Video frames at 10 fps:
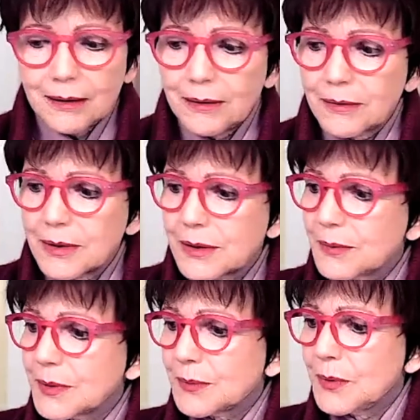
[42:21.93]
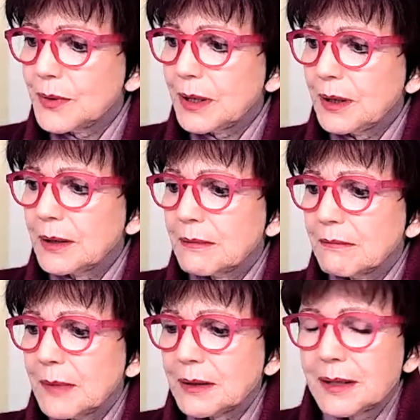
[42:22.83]
just was walking, it,
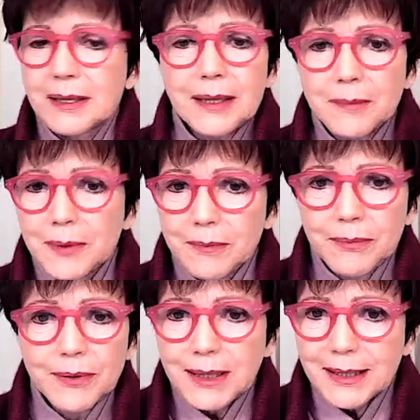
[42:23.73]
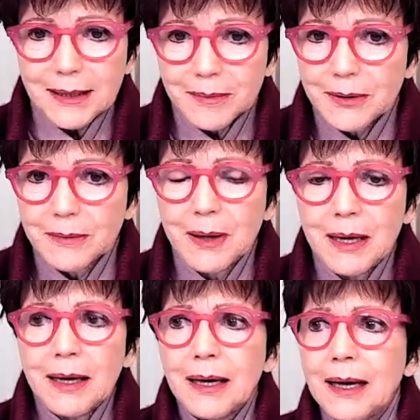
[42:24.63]
it's a suburb, pretty suburb,
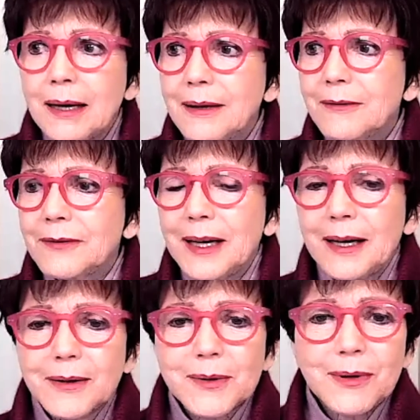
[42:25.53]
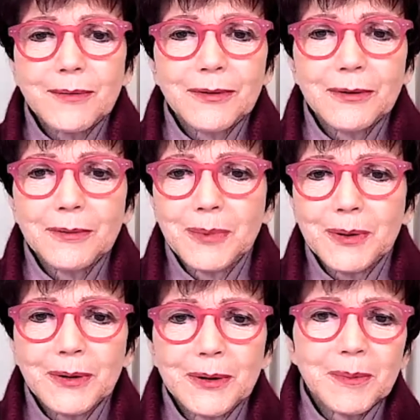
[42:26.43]
and the flowers were in full
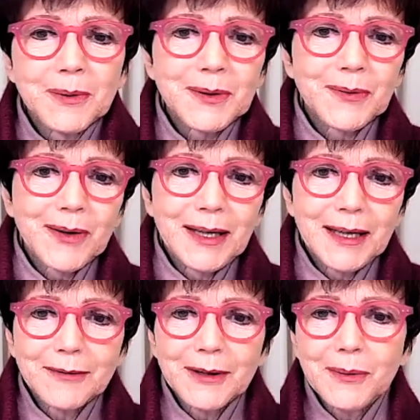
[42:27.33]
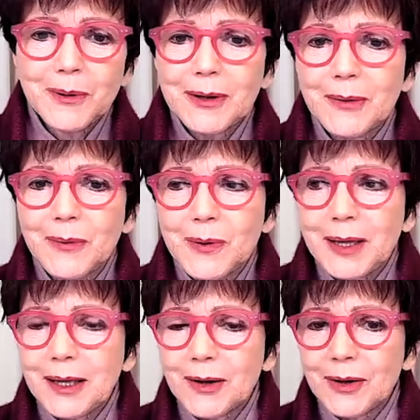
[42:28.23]
bloom. It was very lovely work,
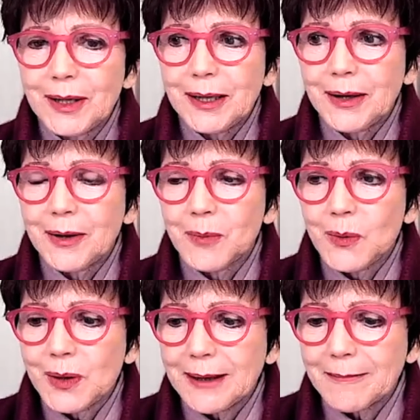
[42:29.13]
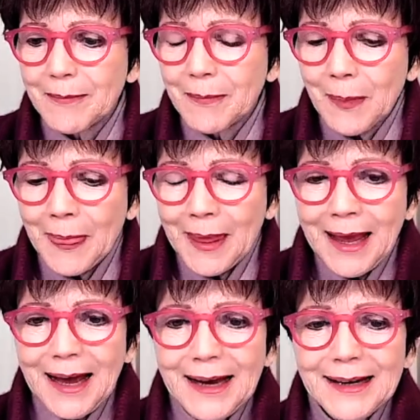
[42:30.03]
walking early in the morning.
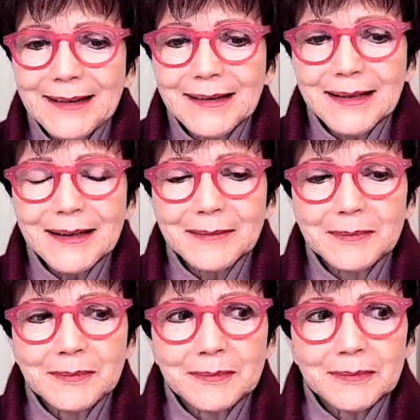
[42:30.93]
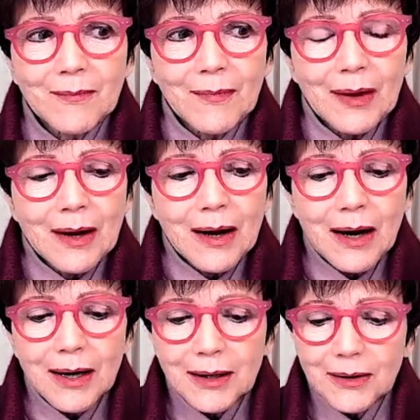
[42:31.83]
And um,
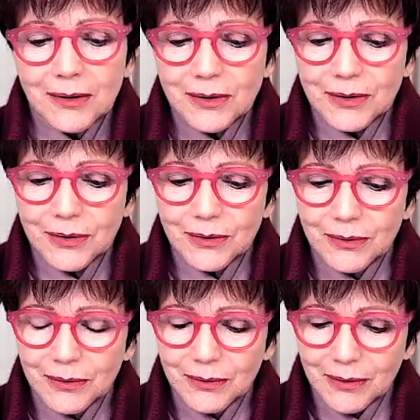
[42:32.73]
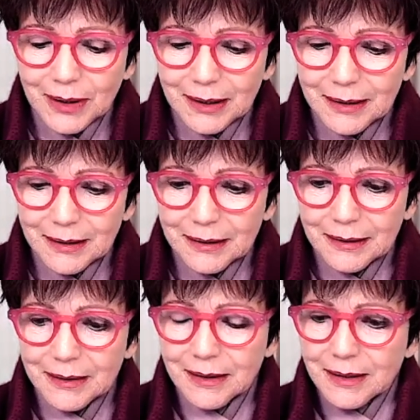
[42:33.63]
I got to, uh,
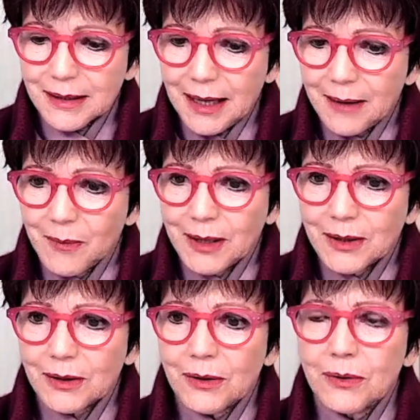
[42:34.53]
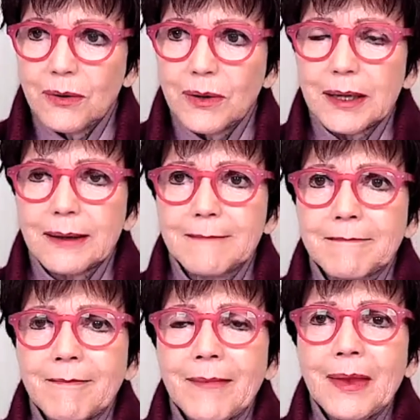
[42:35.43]
just came around a corner,
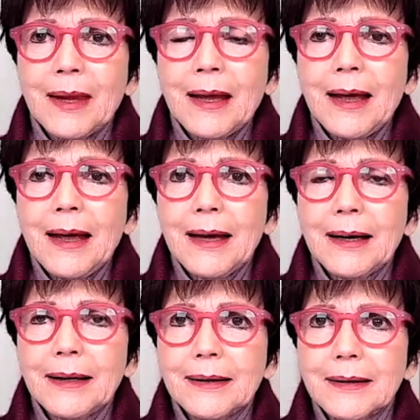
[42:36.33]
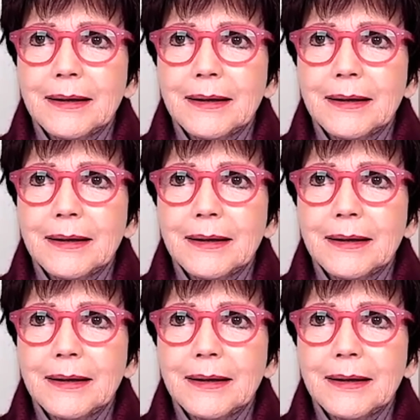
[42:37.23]
and